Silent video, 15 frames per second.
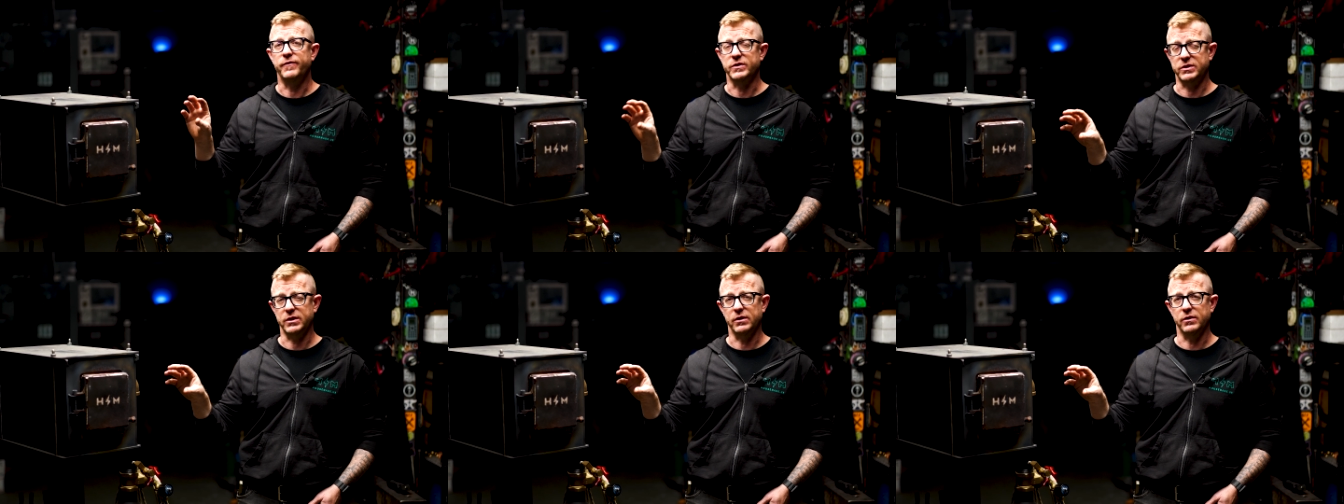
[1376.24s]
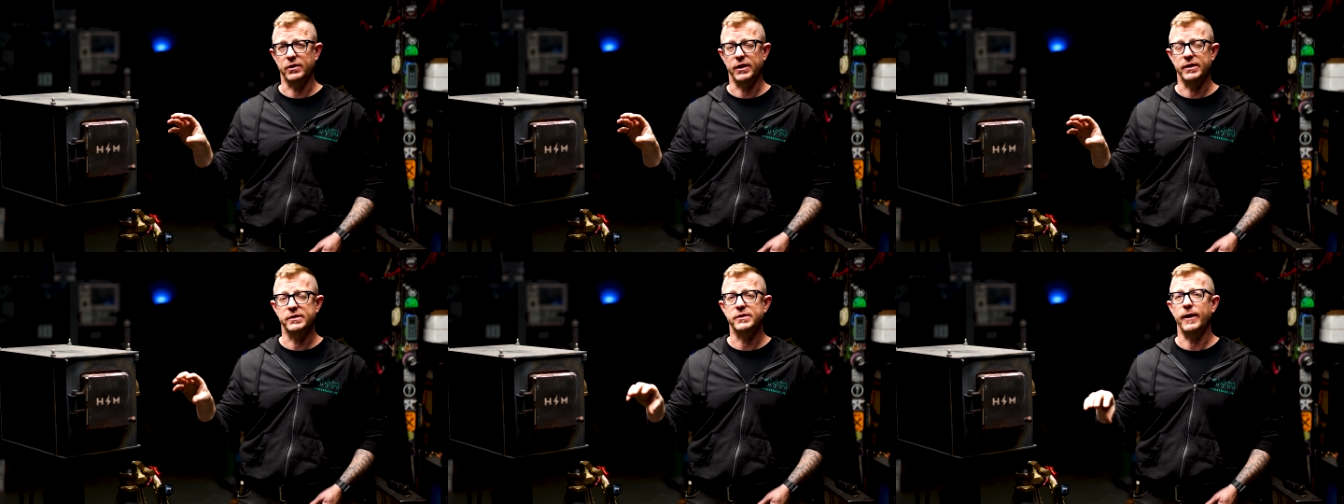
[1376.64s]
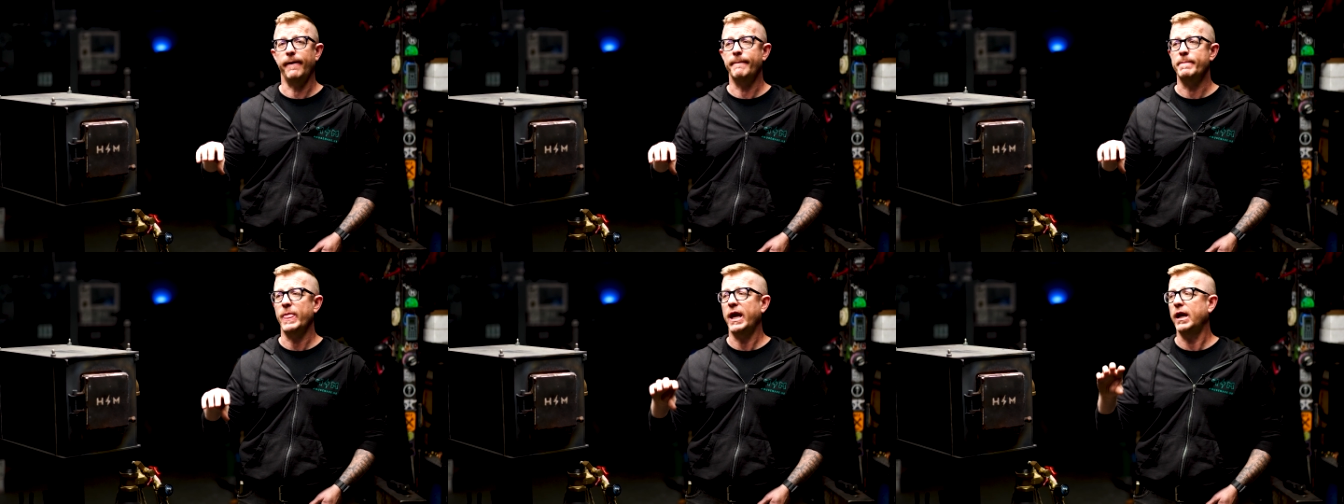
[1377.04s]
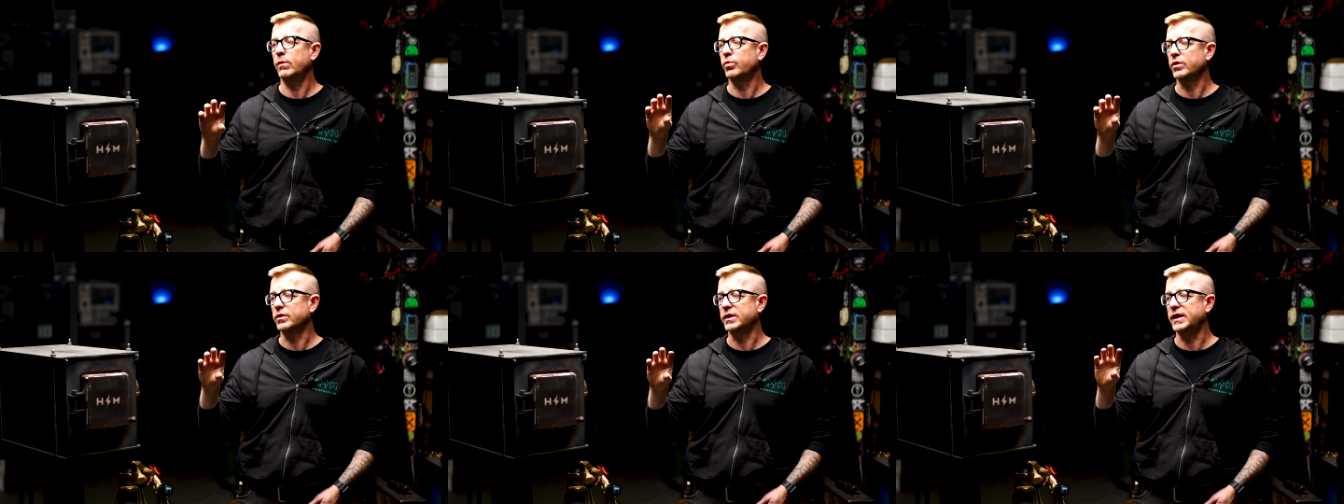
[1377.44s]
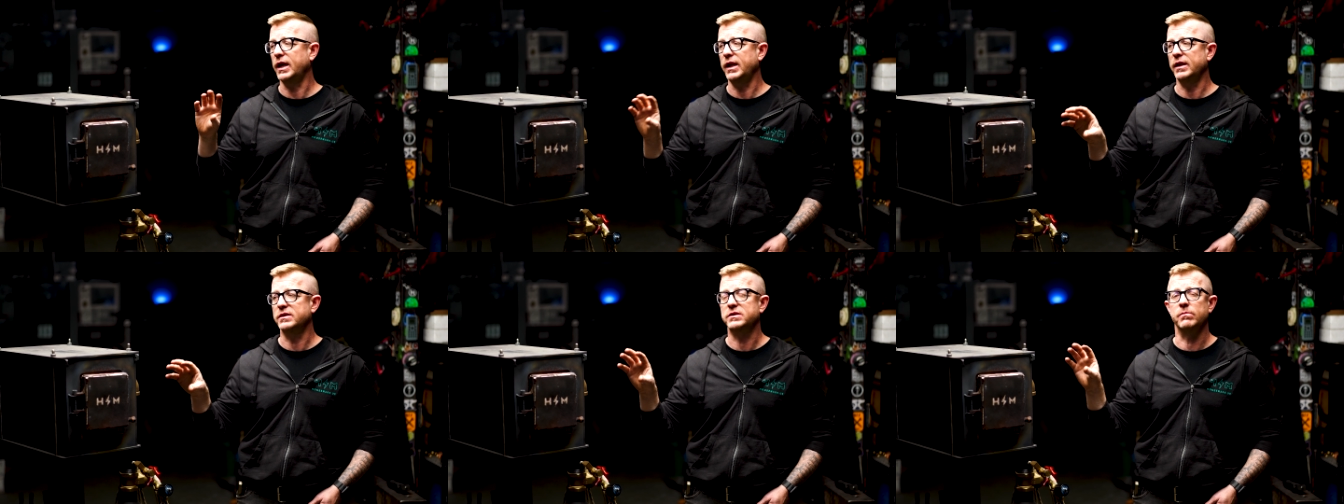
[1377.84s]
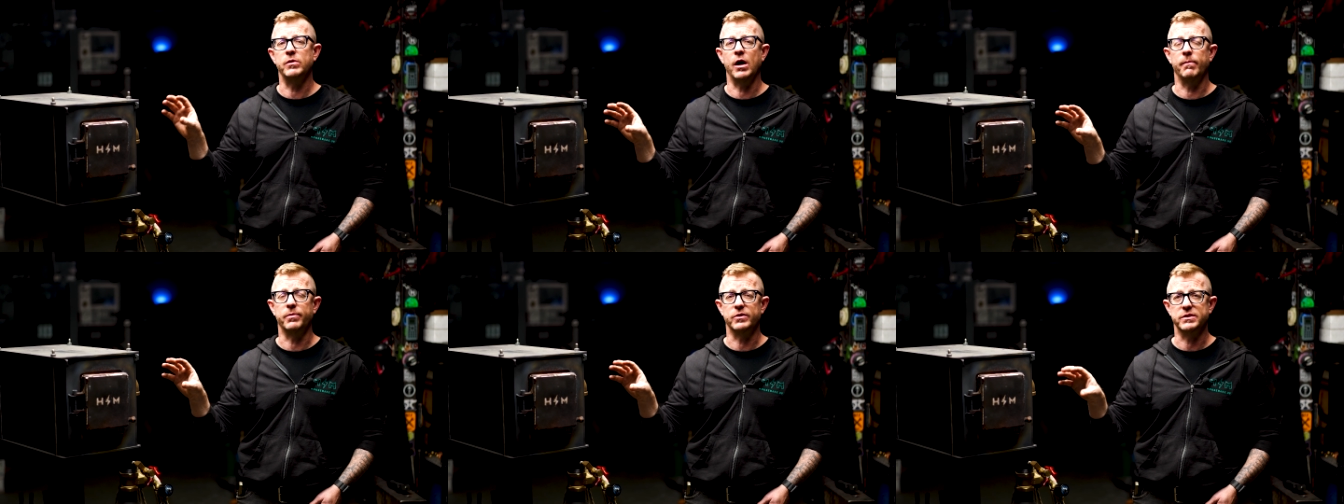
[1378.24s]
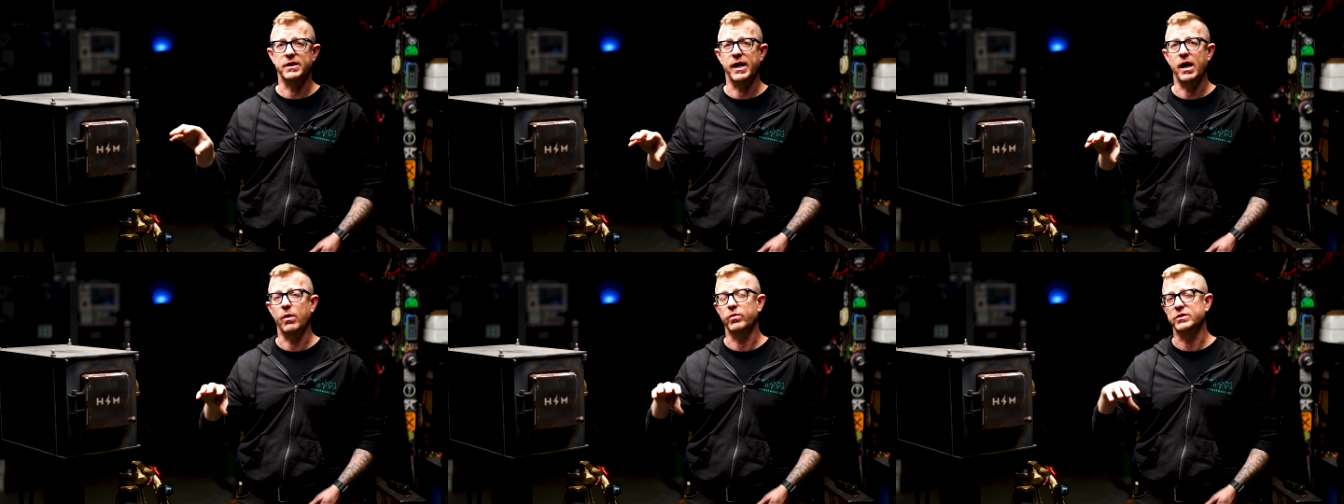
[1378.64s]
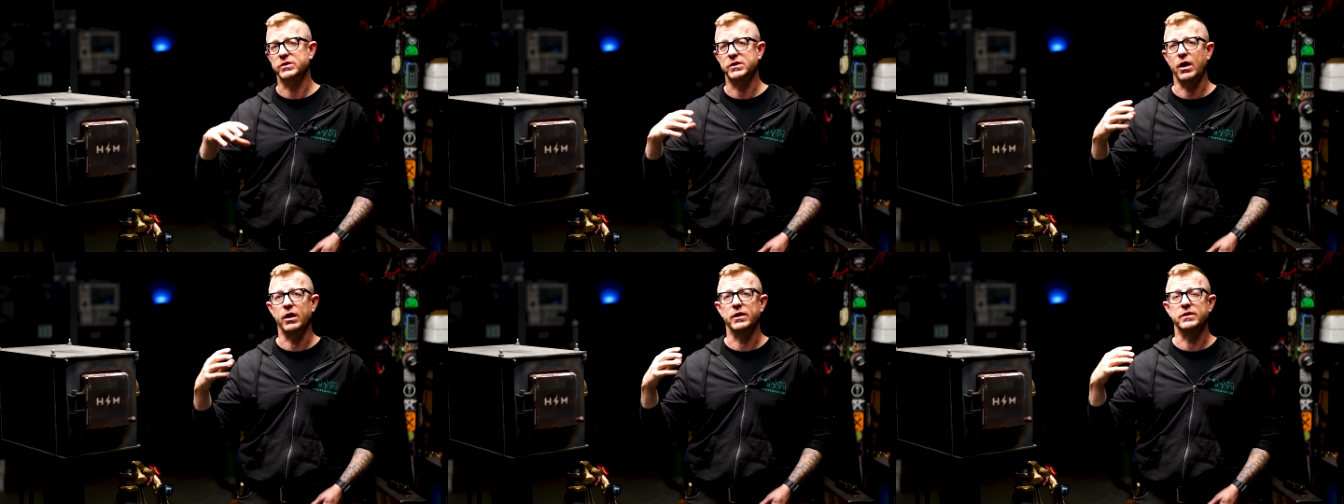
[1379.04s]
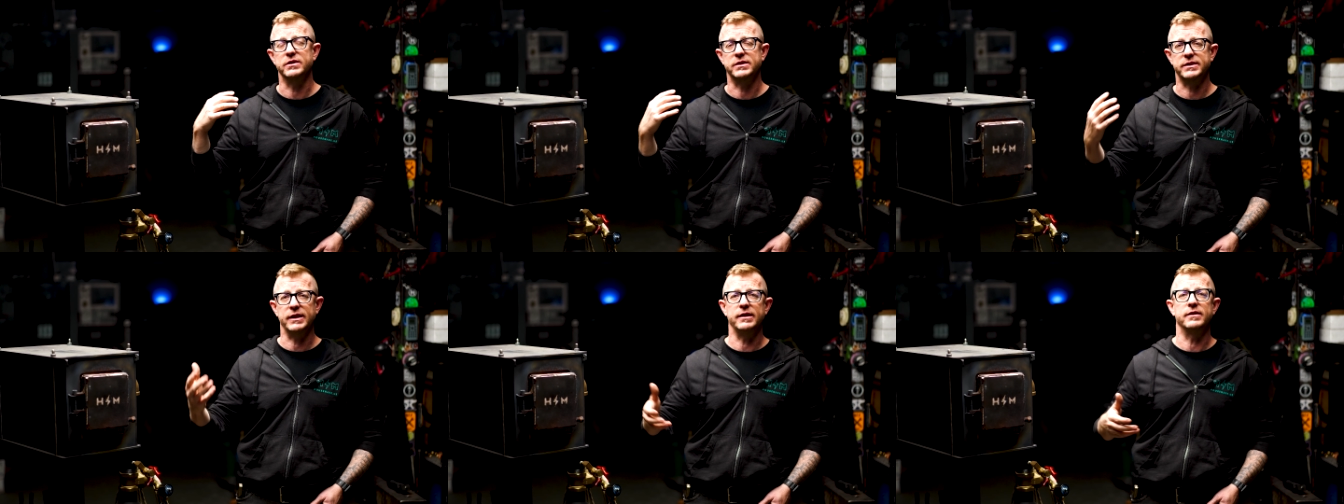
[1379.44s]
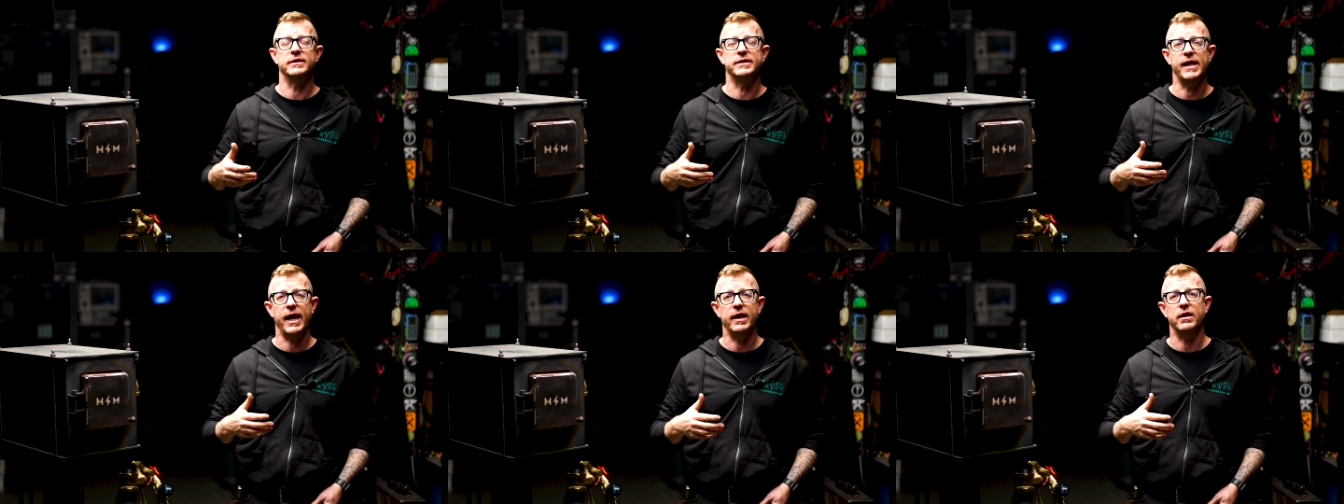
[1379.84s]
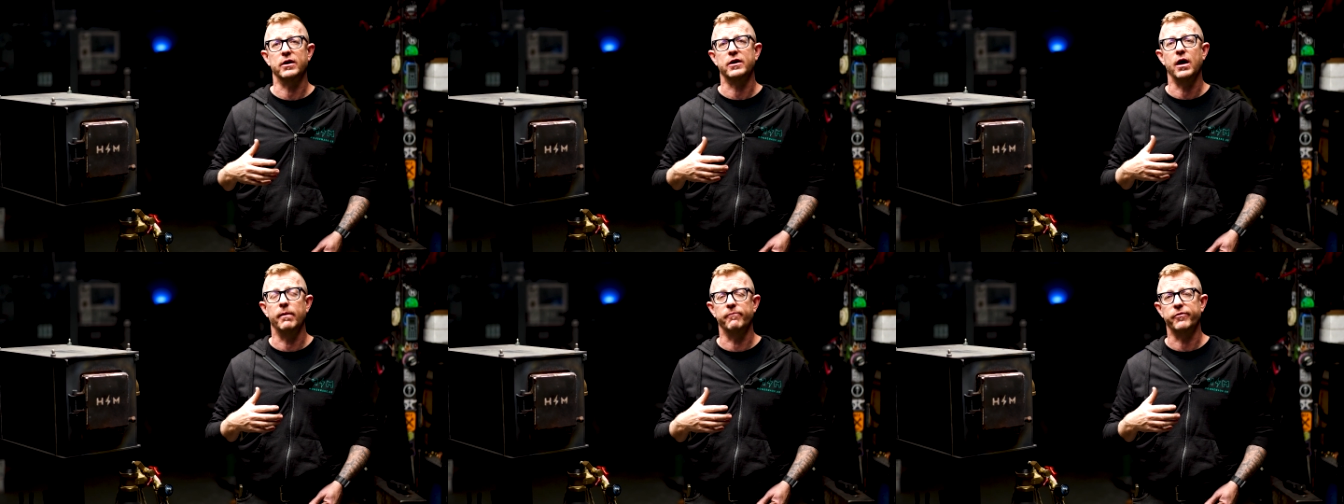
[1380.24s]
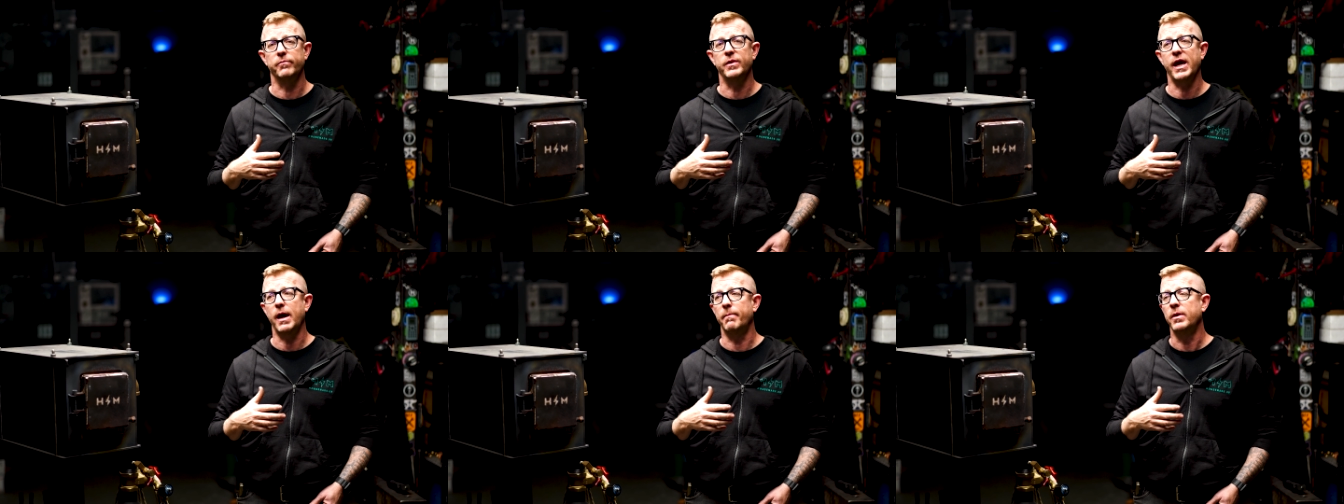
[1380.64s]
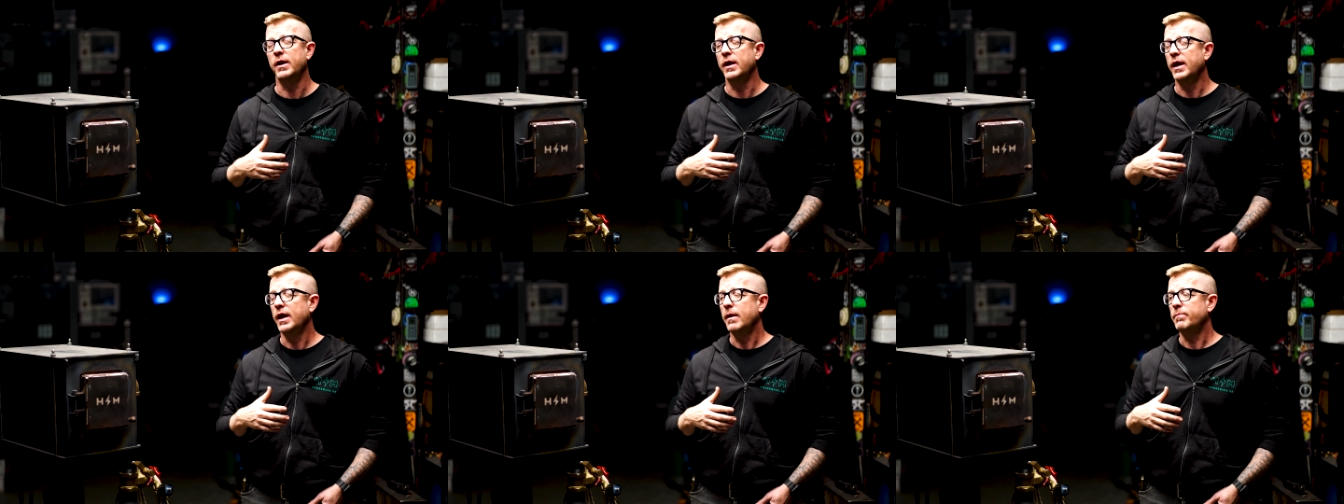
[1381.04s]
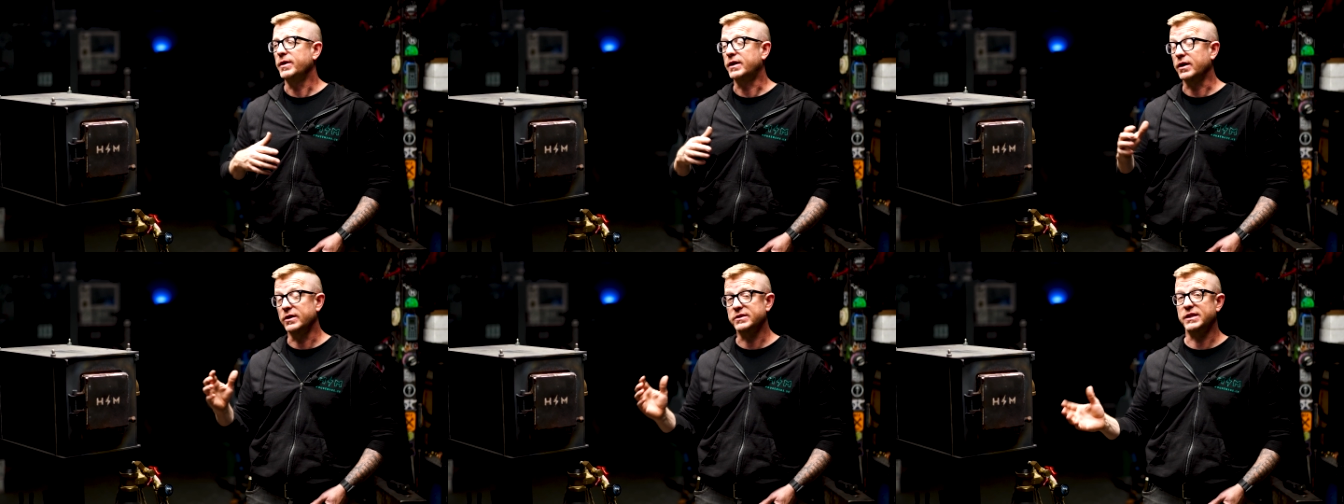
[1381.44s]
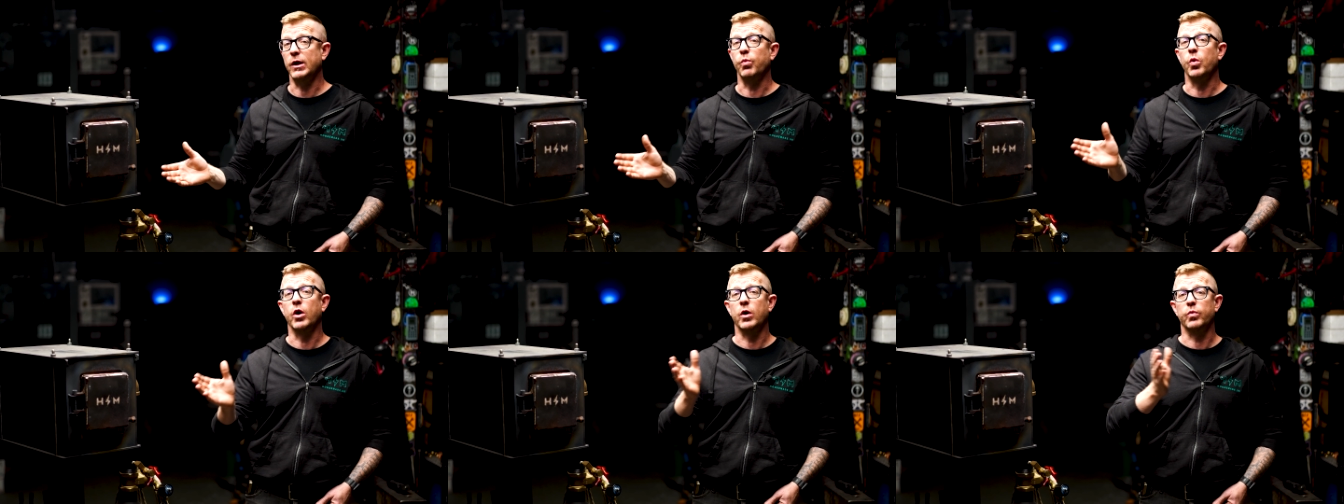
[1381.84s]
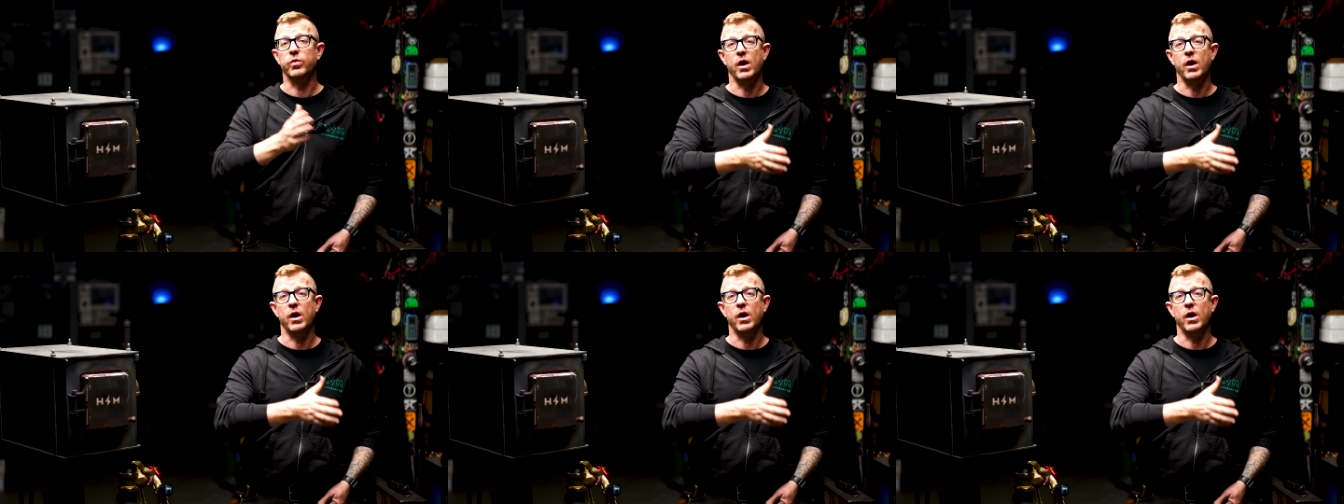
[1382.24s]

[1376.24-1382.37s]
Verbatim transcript: facilities, and, and we're getting some numbers now. We're starting to see the data come from them. Because they were